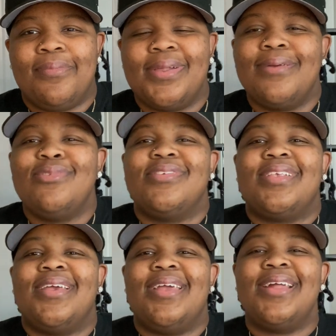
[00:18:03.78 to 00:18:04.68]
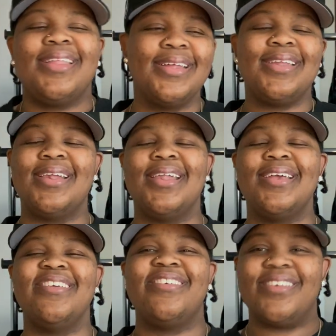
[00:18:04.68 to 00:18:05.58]
but I'm just like, at the end of the
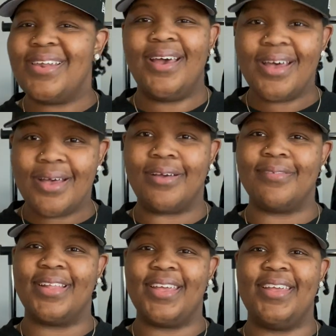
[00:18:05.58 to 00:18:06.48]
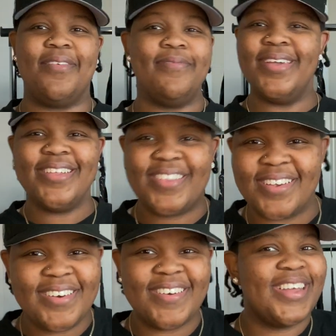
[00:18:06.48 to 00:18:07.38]
day, shut up. Like, me
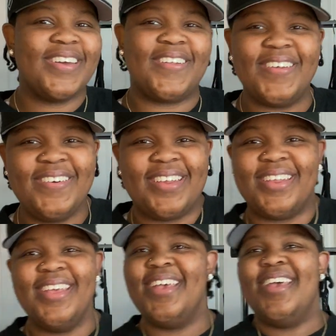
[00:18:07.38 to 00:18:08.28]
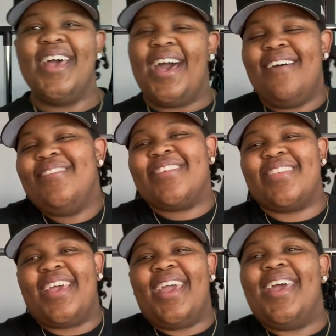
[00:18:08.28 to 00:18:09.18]
too included. I'm just
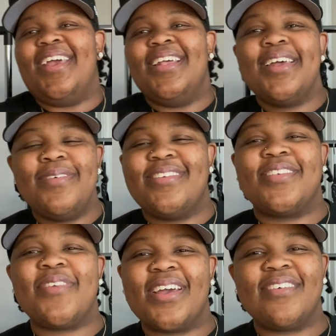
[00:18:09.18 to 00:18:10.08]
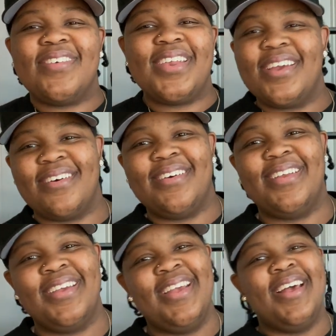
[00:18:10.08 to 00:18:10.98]
like, hey, let me just make a video on
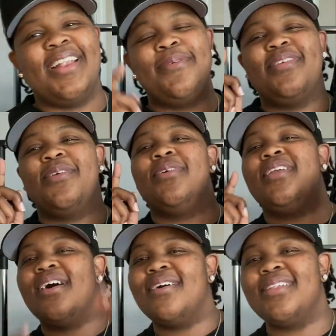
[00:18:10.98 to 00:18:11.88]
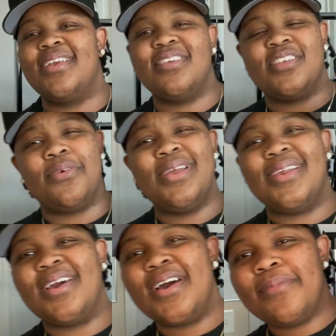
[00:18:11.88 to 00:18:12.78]
it. Let me see what y'all think. So in the
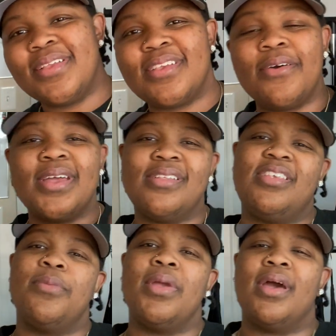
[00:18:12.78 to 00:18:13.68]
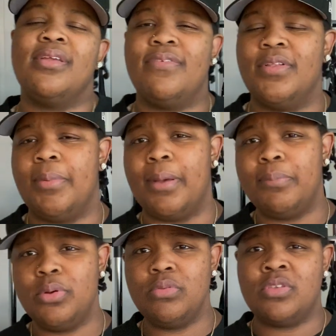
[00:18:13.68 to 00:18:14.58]
comments, go ahead and tell me how you feel about
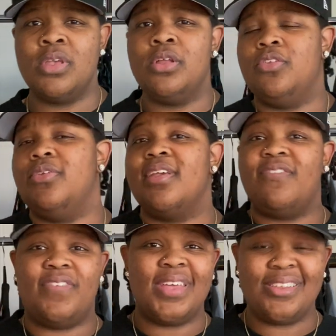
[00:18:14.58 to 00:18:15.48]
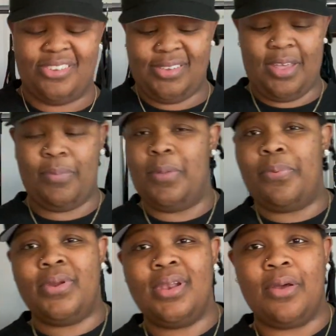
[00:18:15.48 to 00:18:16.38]
boots. Do they fit? Should they be
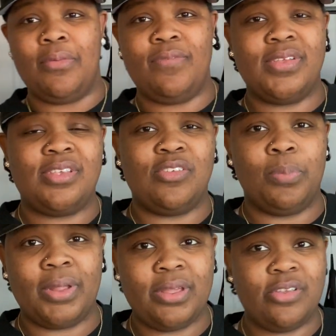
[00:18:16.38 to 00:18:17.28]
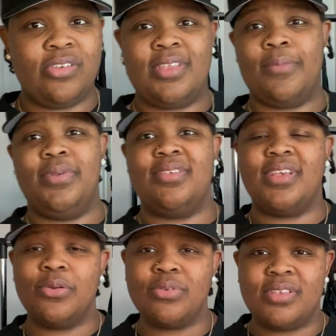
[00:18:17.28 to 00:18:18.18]
printed on vintage blanks? Should they be
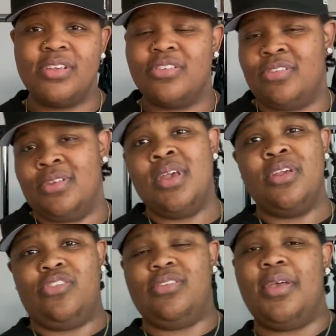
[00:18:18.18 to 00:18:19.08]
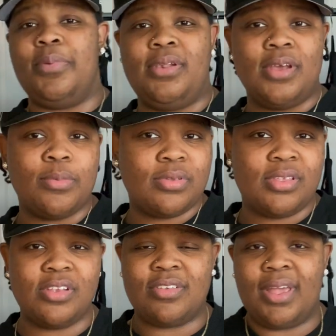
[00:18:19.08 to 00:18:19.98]
single stitch? Should they be double
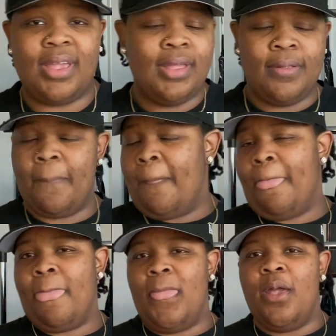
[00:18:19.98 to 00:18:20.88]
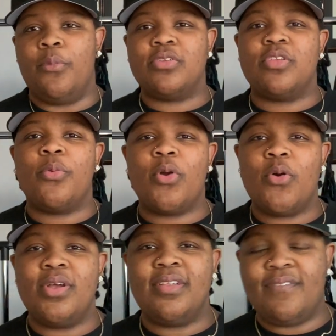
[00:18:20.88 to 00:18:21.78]
stitch? Like, what's their
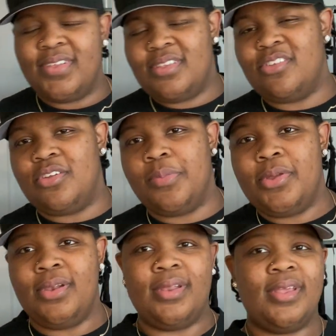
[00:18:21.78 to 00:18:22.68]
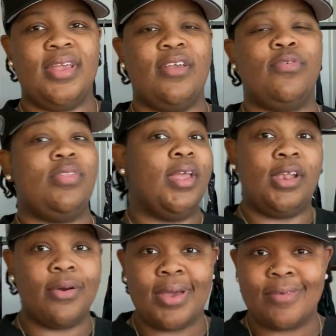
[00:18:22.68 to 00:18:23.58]
role in the vintage community? If they
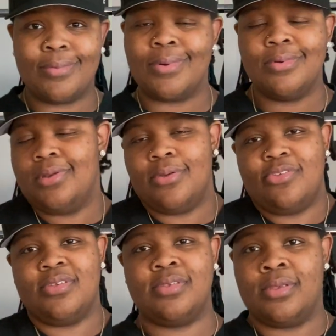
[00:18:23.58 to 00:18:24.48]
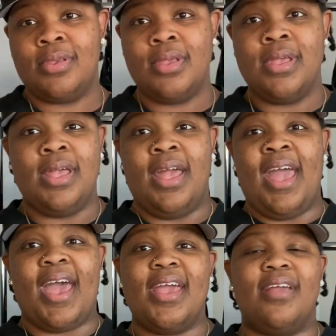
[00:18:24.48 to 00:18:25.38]
don't have a role, you know, just,
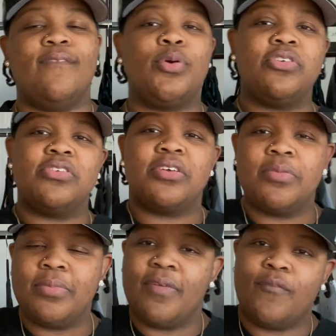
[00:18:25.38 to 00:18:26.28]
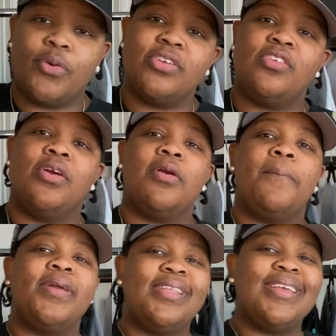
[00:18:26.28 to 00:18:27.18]
hey, voice your
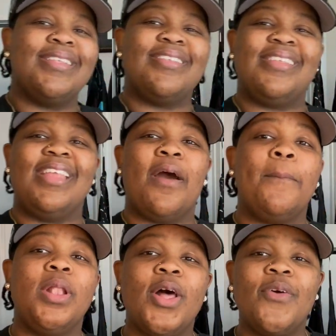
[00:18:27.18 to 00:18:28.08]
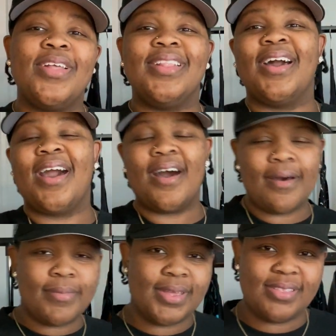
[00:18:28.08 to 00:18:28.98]
opinions down below in the
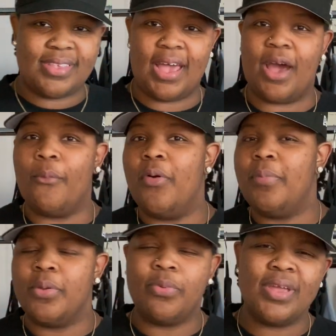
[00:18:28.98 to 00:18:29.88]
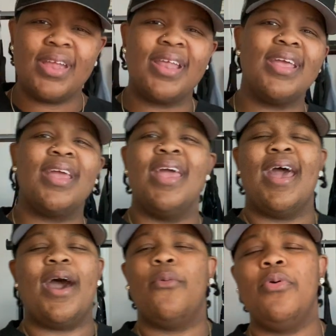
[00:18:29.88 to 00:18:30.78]
comments. I will be reading.
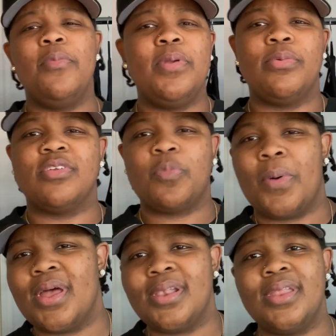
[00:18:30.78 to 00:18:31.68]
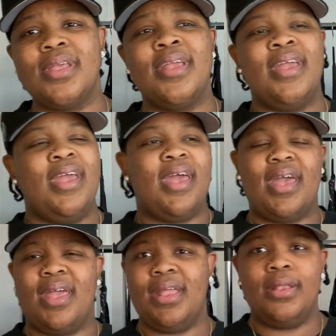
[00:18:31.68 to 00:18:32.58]
I will be responding.
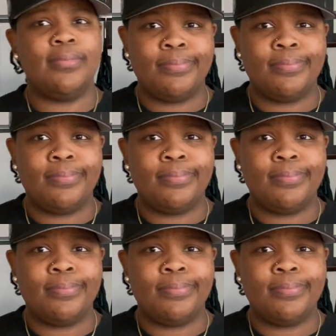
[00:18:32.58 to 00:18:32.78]
And